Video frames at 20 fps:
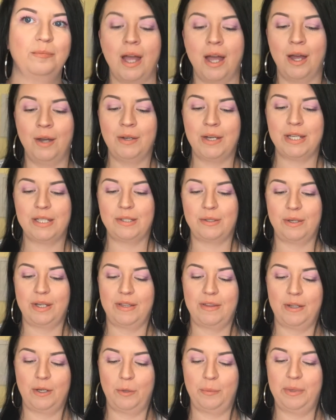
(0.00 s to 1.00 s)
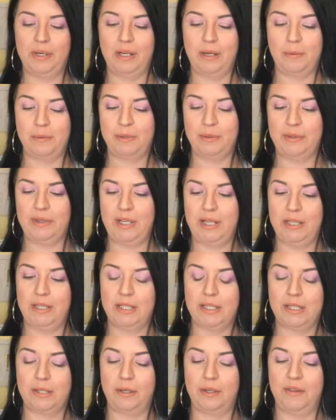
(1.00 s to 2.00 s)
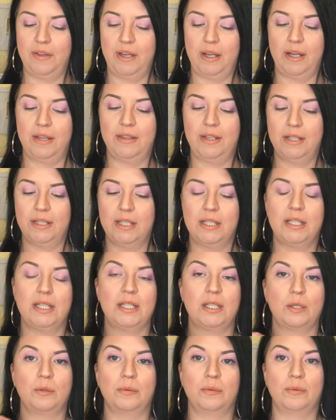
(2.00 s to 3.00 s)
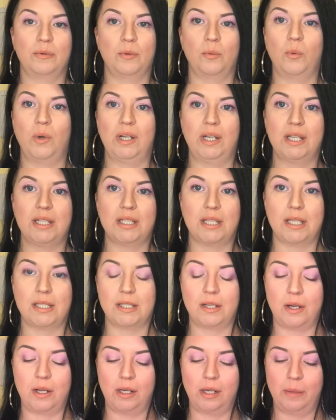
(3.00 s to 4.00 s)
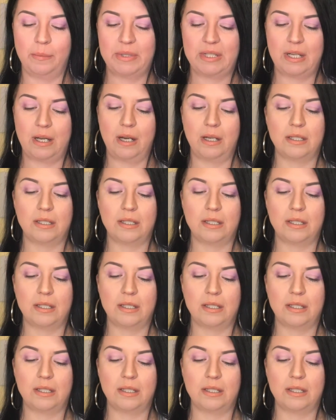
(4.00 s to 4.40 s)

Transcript: Okay, so I got that open. It comes with like this little thing. I think this is the, the one that sells it on Amazon.